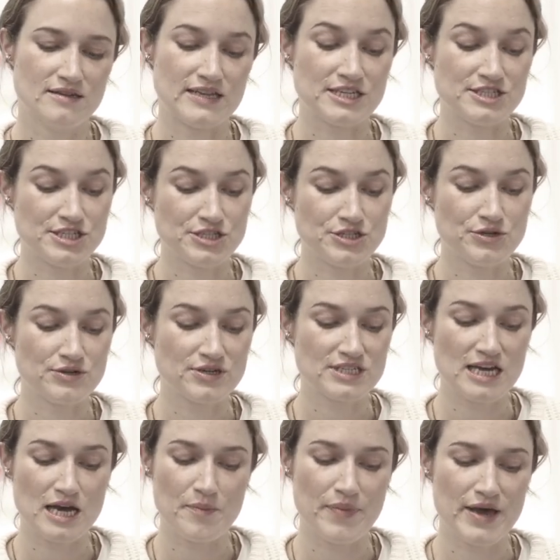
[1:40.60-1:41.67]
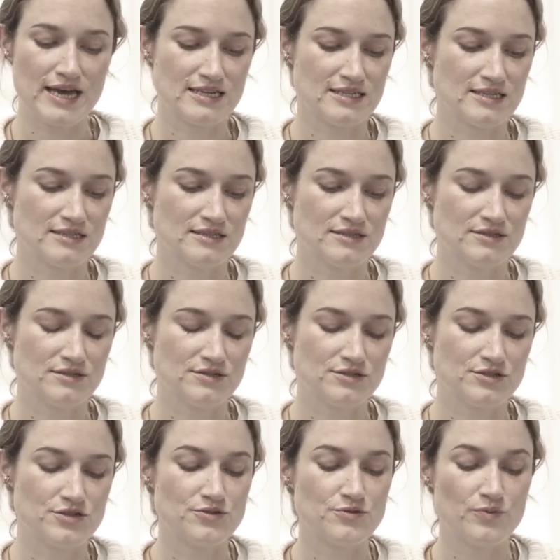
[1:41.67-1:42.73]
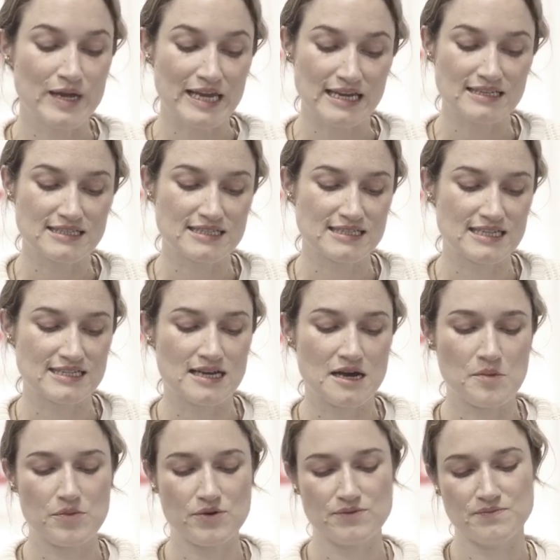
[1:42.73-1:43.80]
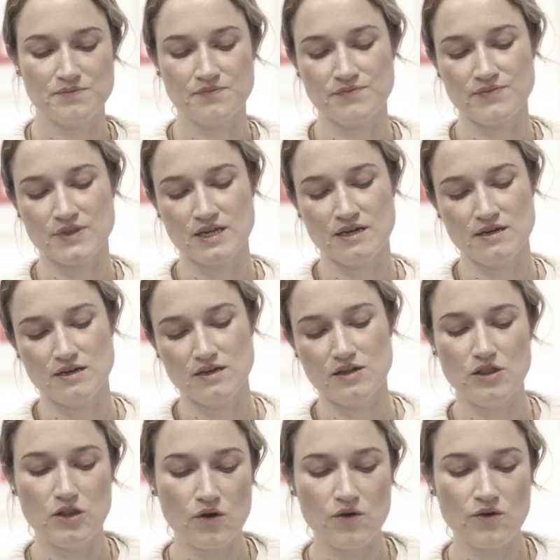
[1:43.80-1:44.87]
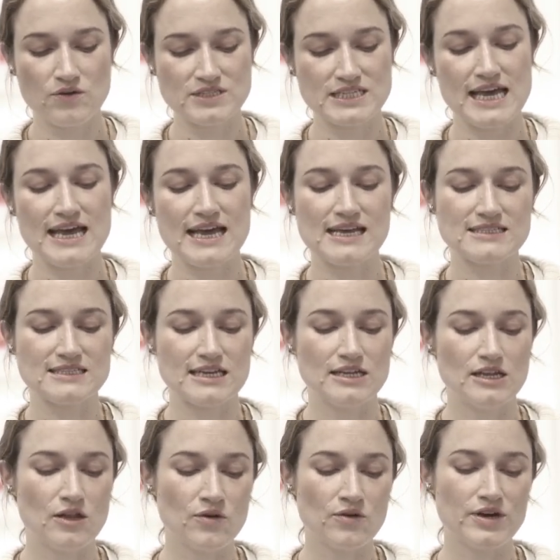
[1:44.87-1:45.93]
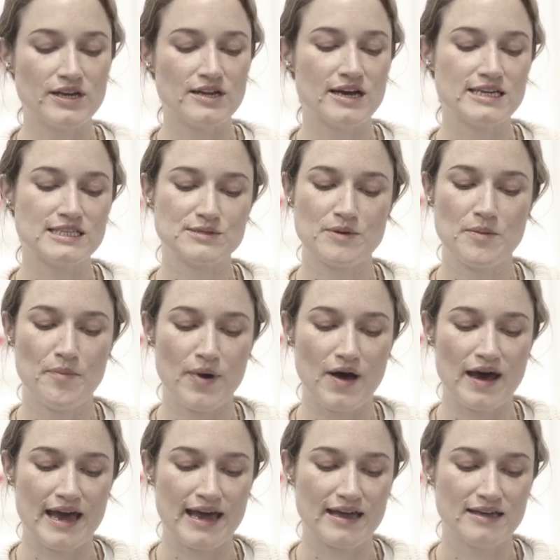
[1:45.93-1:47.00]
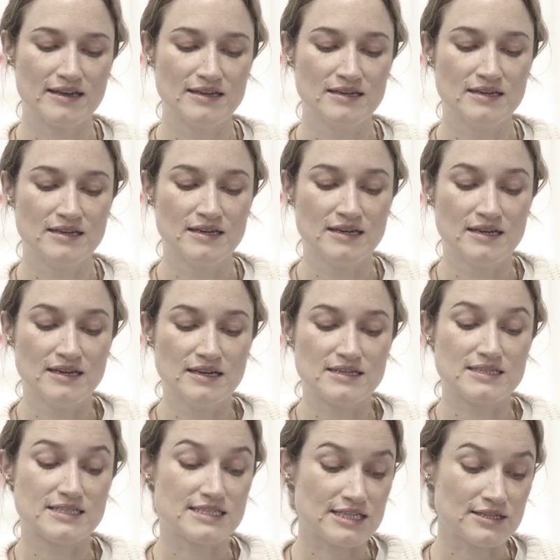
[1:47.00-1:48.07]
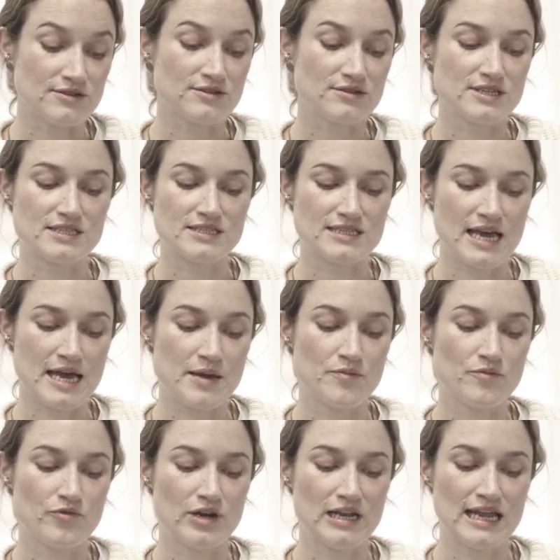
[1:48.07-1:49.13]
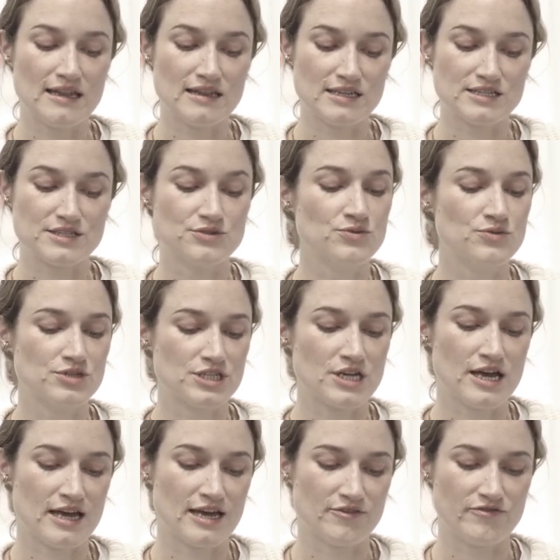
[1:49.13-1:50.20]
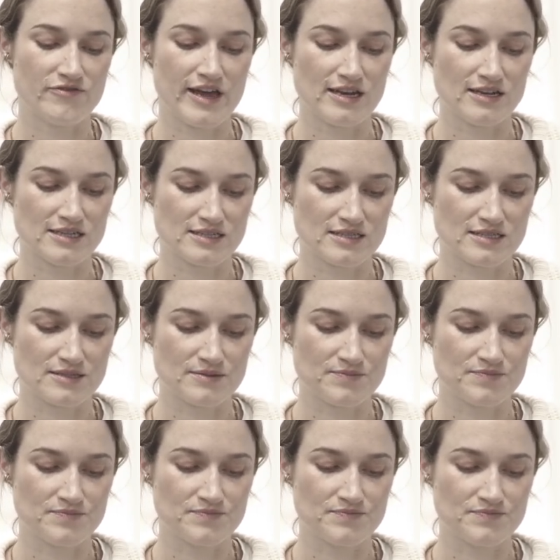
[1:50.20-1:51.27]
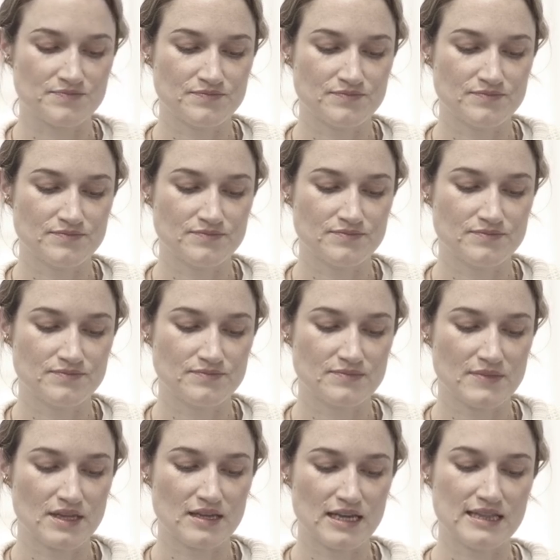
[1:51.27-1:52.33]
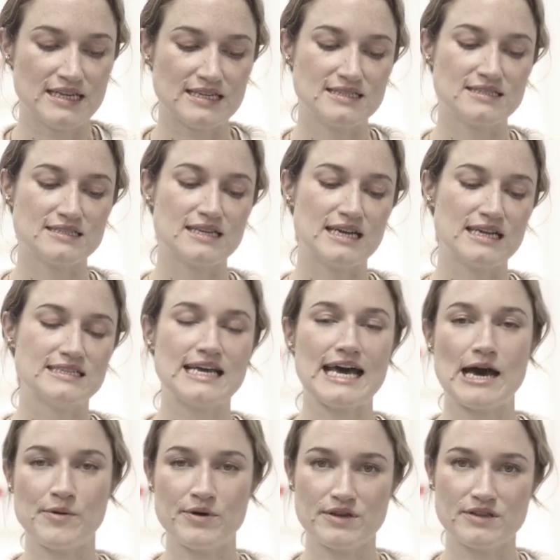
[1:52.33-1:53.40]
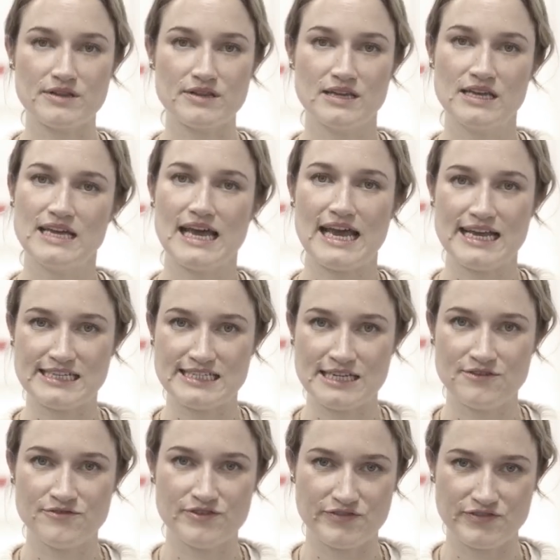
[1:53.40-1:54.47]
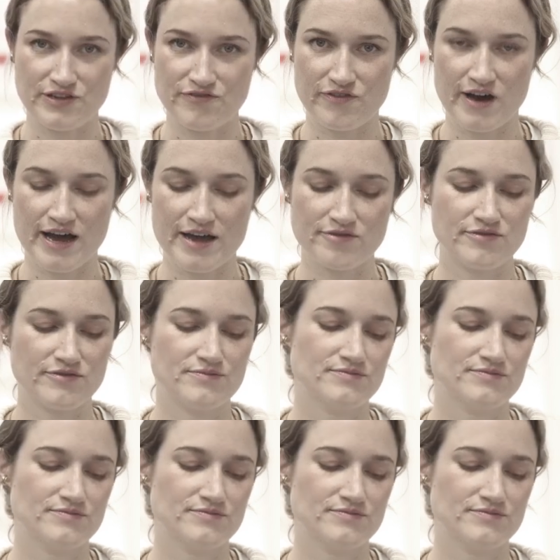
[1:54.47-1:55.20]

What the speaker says: Then she took to her bed, too weak to sit up. Long days and longer nights went by, still the same relentless nausea and faintness. And this is Haworth, 1855.